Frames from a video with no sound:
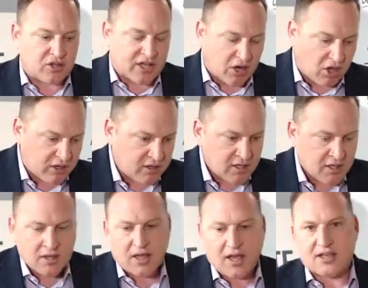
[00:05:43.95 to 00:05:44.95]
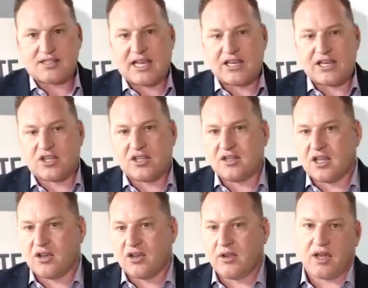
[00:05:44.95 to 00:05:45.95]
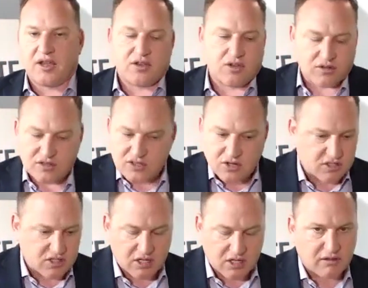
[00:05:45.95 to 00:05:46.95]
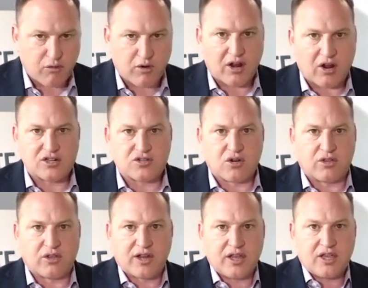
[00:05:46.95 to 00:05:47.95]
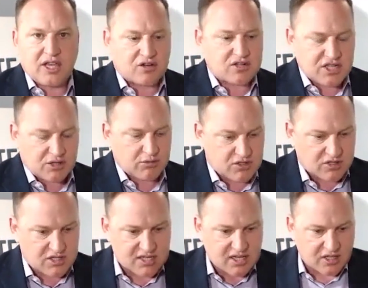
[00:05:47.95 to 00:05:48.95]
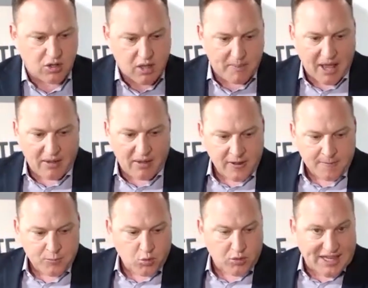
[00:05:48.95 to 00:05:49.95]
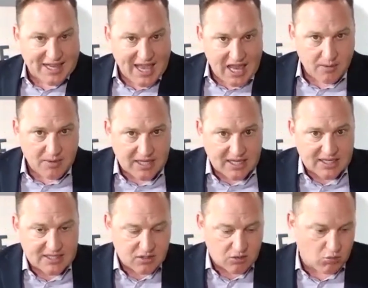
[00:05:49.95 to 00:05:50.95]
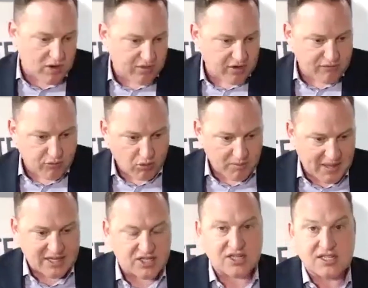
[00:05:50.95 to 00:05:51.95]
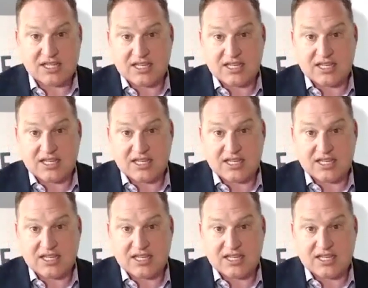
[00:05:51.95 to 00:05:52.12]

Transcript: You get on station, you'll talk to the forward air controller. He or she will start to tell you about where the enemy is and where their formations